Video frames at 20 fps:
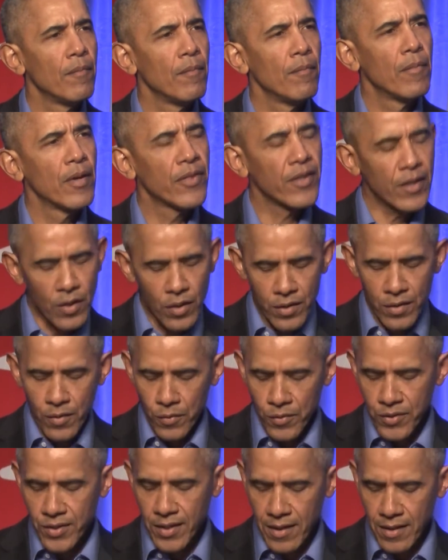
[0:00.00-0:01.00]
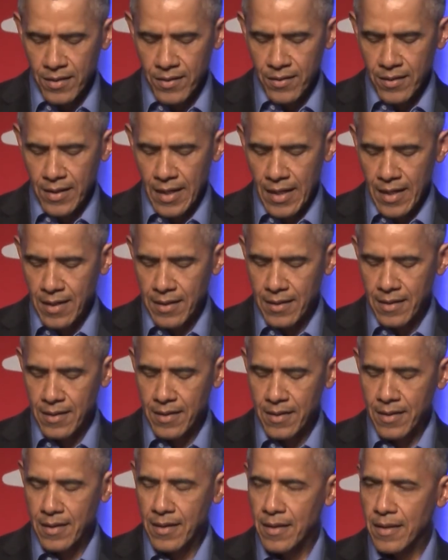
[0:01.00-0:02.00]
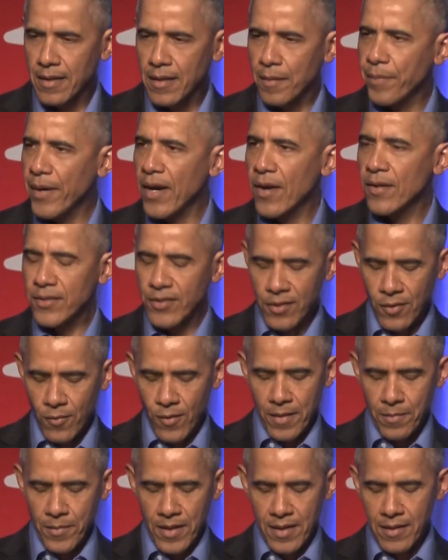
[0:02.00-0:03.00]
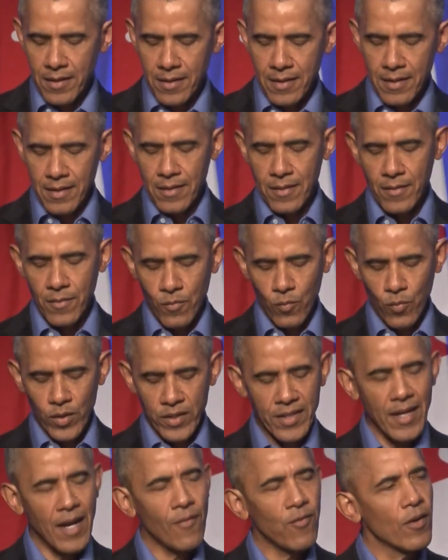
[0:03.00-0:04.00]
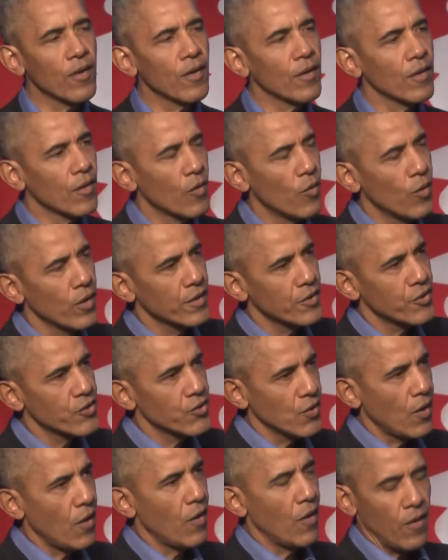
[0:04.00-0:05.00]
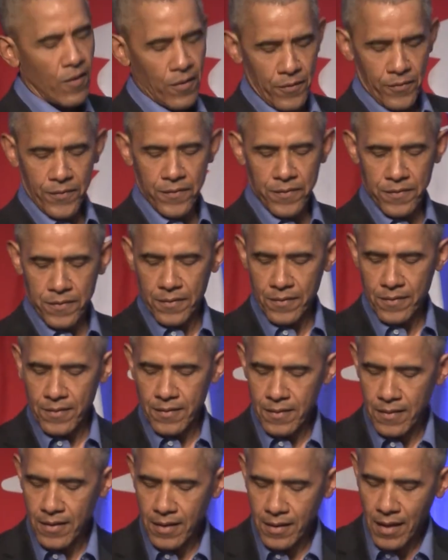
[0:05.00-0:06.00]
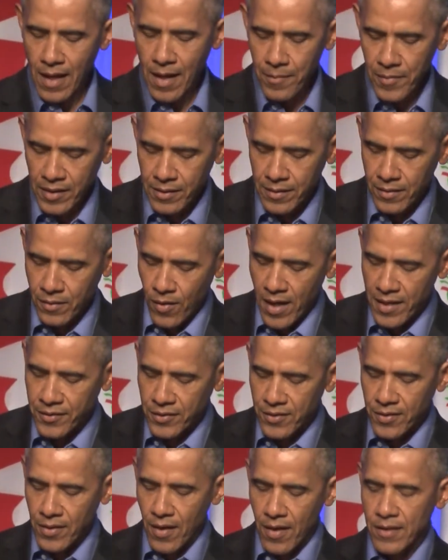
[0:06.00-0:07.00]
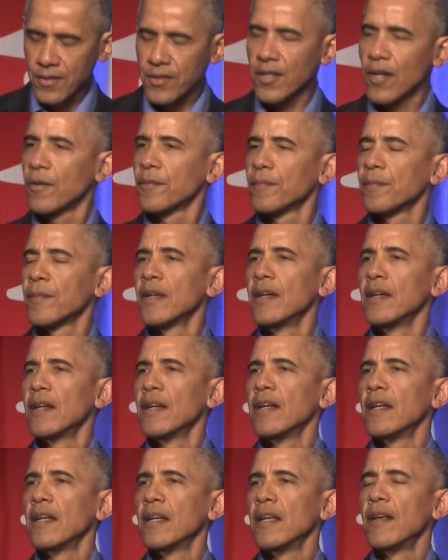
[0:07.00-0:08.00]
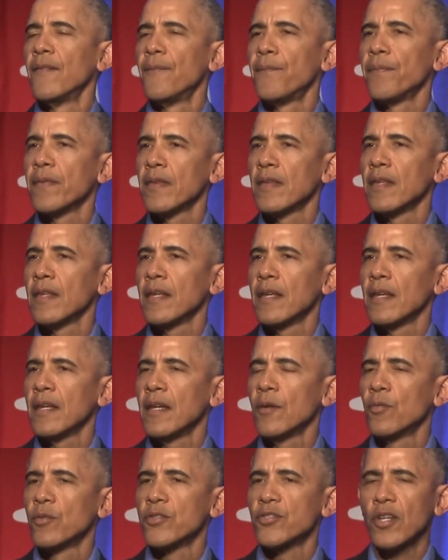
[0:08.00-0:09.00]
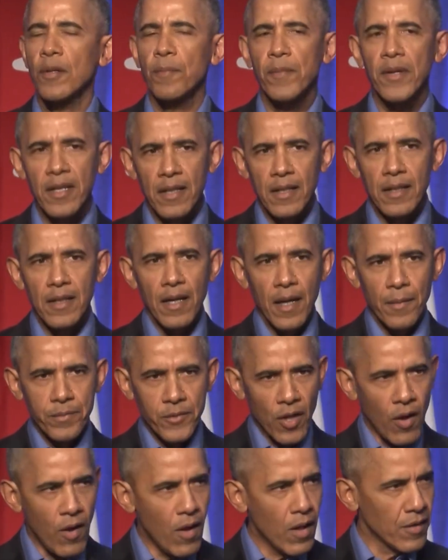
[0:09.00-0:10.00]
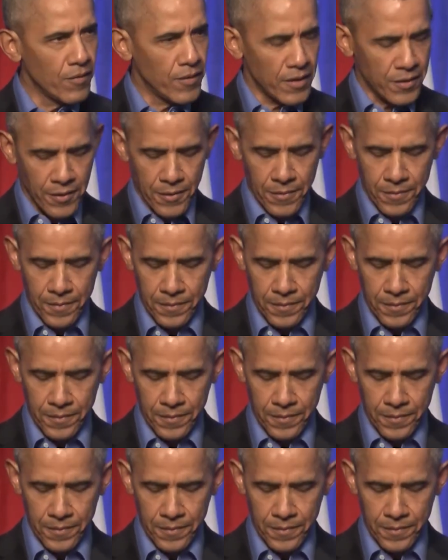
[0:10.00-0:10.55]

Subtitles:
But the good news is that the Paris Agreement was never going to solve the climate crisis on its own. It was going to be up to all of us.